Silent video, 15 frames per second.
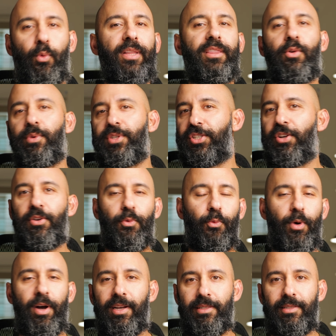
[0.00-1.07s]
what the result
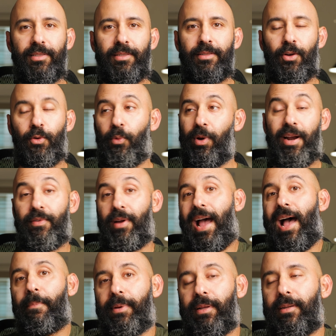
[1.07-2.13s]
was or whatever
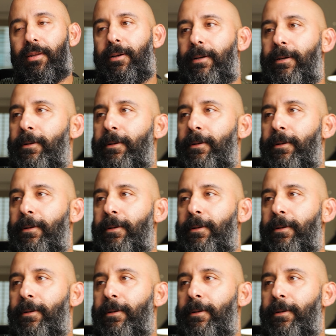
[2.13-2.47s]
happened,